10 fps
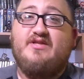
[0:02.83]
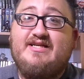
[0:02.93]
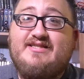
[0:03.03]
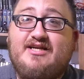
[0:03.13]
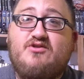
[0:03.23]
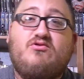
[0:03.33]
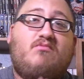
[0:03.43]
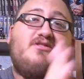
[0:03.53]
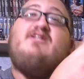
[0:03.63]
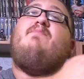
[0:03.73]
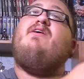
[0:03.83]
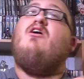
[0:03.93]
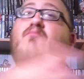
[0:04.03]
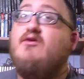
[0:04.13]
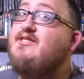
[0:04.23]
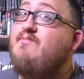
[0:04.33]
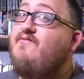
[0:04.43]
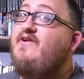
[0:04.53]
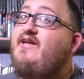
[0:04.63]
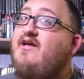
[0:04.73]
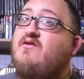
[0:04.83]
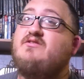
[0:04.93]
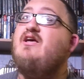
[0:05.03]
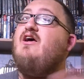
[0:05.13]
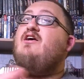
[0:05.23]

This intro is going to be on multiple videos,